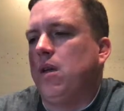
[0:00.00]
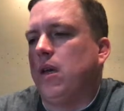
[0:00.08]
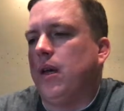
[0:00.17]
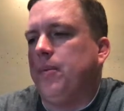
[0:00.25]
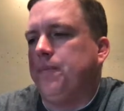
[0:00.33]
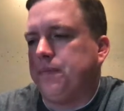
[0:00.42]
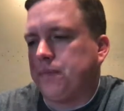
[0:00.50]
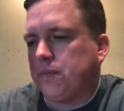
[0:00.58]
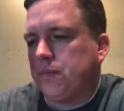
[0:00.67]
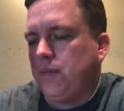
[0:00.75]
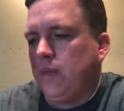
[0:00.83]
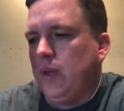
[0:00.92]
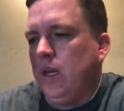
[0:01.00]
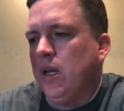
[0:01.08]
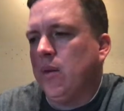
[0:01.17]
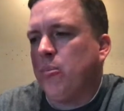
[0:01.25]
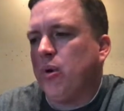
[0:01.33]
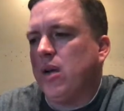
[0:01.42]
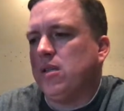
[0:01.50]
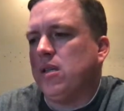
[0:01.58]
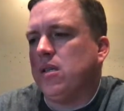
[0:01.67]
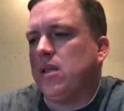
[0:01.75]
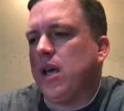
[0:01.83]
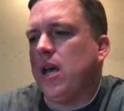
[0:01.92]
Okay. It
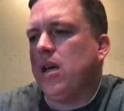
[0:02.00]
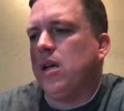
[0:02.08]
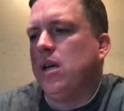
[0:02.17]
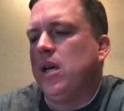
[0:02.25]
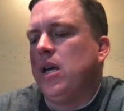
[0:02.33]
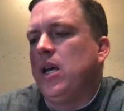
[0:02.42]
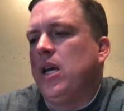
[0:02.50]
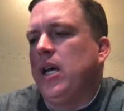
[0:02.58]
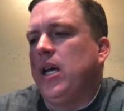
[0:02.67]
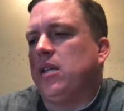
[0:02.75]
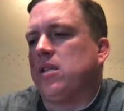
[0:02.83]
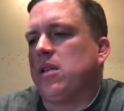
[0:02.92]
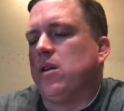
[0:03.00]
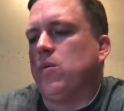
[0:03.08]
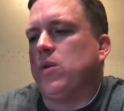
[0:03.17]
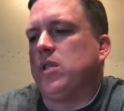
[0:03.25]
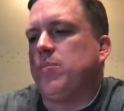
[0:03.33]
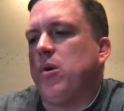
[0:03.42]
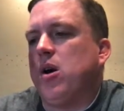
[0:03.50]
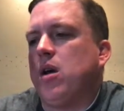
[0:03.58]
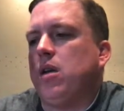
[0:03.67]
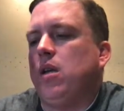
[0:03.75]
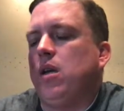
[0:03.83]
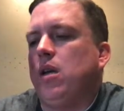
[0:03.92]
processed that, and it's going to
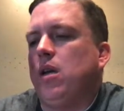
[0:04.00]
respond